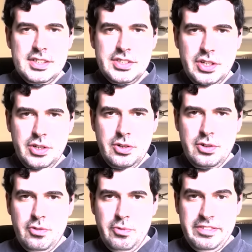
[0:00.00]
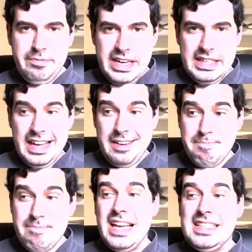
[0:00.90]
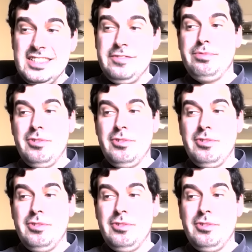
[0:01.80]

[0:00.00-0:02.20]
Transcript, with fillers: so we've made like massive